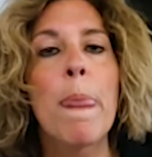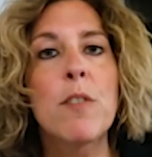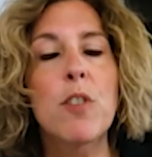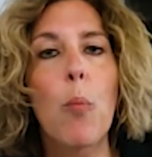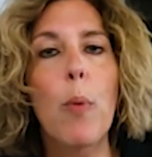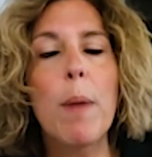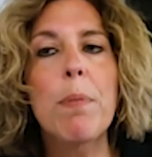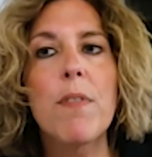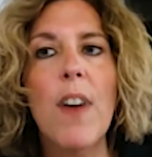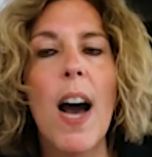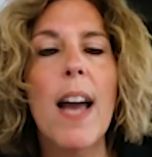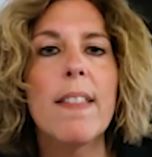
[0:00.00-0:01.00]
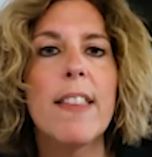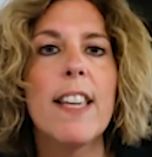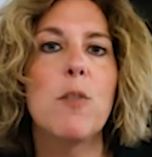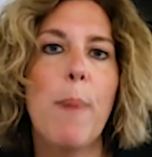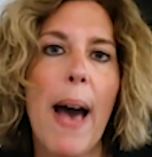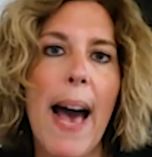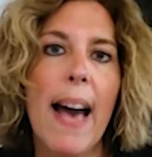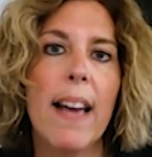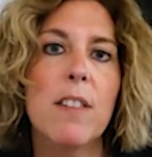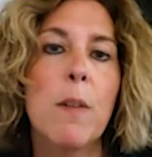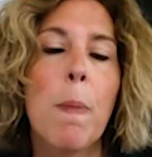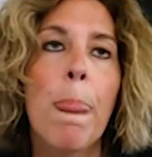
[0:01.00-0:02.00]
So we provide these
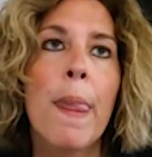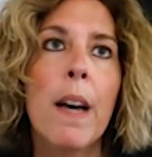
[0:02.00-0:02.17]
bags.